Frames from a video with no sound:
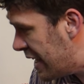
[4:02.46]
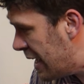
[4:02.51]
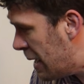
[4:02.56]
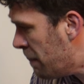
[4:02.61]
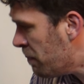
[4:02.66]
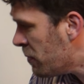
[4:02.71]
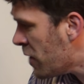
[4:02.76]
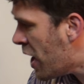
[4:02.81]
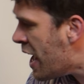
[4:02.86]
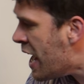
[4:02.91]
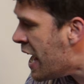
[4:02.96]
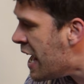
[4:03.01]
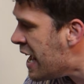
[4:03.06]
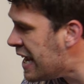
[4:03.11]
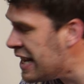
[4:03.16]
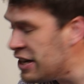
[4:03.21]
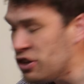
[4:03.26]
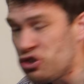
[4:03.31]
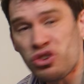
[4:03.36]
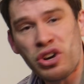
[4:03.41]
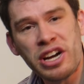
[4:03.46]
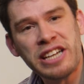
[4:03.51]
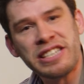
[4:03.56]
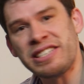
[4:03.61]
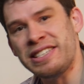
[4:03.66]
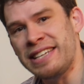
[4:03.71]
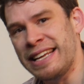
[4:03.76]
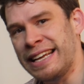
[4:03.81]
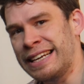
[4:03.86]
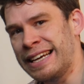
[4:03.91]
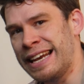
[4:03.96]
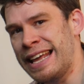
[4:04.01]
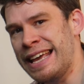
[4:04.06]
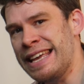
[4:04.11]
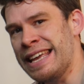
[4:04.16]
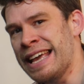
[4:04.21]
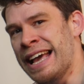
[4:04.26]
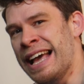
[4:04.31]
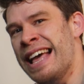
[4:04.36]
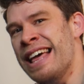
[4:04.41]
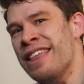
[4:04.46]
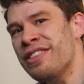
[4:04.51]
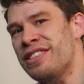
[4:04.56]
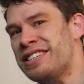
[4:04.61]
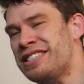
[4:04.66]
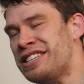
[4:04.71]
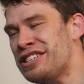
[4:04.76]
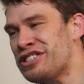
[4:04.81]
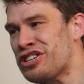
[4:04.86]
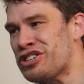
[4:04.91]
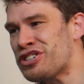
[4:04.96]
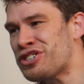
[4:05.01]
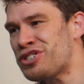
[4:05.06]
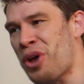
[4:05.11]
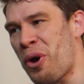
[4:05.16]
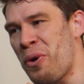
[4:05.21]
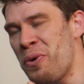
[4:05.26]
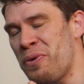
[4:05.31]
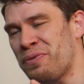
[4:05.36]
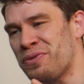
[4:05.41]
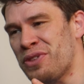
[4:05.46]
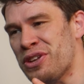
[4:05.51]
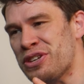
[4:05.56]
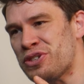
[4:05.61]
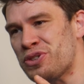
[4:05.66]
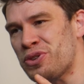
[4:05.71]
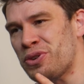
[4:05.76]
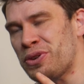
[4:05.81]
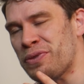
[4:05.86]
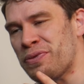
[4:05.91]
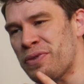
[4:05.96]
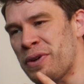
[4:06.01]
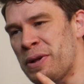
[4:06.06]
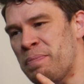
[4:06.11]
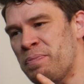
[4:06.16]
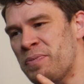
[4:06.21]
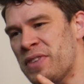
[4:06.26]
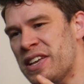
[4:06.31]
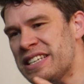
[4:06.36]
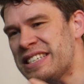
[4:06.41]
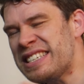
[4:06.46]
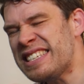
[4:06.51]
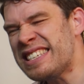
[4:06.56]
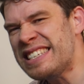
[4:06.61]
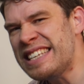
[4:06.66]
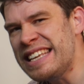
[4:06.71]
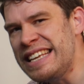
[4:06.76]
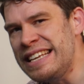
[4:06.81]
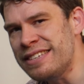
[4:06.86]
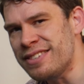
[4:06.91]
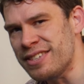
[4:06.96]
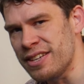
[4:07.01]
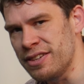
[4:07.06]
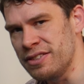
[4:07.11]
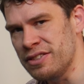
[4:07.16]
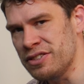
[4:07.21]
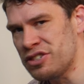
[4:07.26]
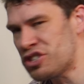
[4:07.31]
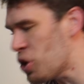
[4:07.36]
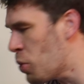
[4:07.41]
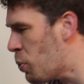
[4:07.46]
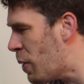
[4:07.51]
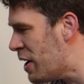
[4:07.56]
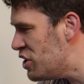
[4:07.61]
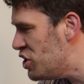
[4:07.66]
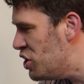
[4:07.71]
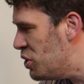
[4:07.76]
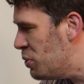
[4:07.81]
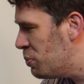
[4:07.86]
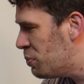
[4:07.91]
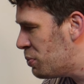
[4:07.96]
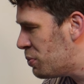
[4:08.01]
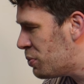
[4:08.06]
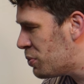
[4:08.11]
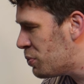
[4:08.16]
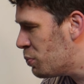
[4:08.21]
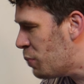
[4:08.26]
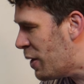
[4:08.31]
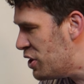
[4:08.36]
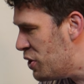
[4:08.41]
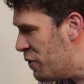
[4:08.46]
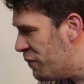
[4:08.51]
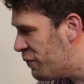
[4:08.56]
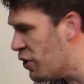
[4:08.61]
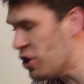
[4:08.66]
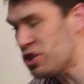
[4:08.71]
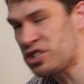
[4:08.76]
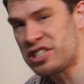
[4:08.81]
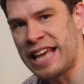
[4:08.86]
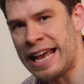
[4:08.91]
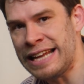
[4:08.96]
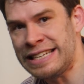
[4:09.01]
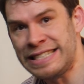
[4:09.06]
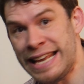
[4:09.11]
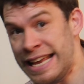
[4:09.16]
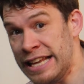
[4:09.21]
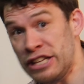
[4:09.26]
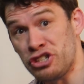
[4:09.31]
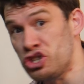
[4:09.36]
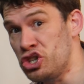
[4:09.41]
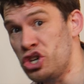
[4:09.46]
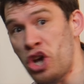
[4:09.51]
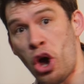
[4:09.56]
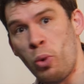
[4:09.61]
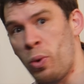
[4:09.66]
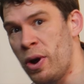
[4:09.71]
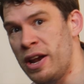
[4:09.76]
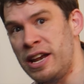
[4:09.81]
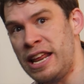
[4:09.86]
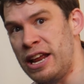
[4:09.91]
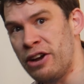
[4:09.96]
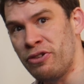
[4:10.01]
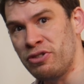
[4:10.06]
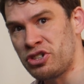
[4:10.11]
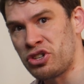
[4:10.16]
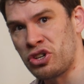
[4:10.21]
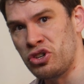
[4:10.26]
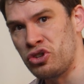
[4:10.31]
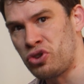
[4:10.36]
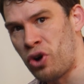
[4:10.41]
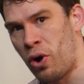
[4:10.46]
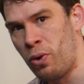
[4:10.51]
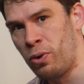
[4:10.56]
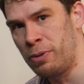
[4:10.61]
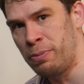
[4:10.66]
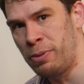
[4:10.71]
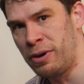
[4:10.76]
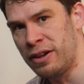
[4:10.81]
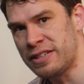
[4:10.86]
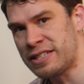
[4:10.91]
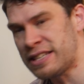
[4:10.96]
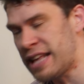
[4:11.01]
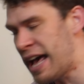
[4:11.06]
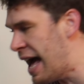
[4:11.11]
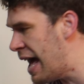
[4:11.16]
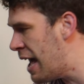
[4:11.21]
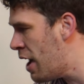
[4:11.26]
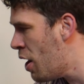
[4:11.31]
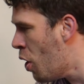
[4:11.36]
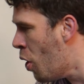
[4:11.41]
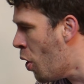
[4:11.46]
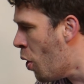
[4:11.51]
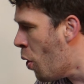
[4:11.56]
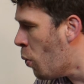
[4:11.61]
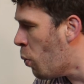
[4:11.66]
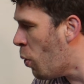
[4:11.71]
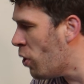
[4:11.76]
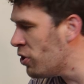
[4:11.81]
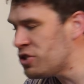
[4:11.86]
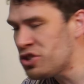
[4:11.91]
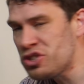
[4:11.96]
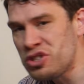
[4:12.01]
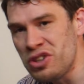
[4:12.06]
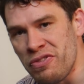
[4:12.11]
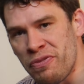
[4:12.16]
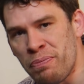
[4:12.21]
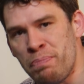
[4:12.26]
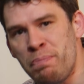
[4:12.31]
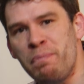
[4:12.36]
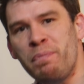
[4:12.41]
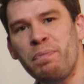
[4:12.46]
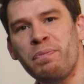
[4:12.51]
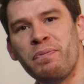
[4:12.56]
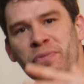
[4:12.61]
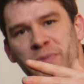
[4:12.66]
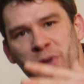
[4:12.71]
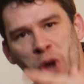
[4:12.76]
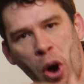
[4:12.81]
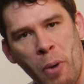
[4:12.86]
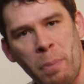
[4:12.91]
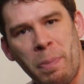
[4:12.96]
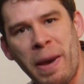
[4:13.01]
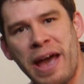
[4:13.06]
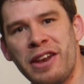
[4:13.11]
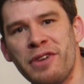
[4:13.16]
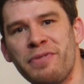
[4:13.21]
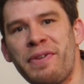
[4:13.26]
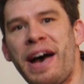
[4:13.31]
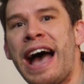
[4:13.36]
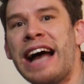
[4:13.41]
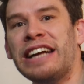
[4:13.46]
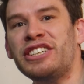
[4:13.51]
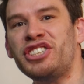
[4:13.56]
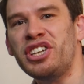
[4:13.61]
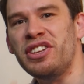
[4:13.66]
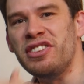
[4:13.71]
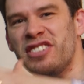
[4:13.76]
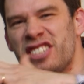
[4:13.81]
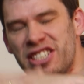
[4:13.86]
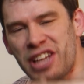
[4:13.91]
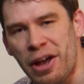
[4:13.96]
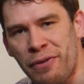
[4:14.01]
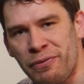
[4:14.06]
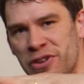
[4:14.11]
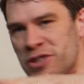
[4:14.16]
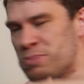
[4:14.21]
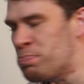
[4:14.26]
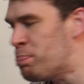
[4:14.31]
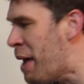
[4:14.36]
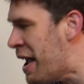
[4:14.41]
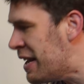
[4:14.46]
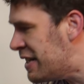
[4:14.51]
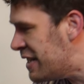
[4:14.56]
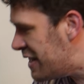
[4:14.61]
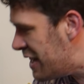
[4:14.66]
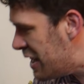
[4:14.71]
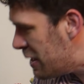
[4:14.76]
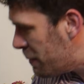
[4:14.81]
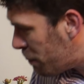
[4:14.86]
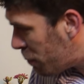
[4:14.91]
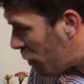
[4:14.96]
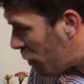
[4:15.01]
it. Interestingly, this is a stove that's sort of seasoned, so when you first get it, it's nowhere near as controllable as that. Once you've got a bed of ash and stuff has bedded in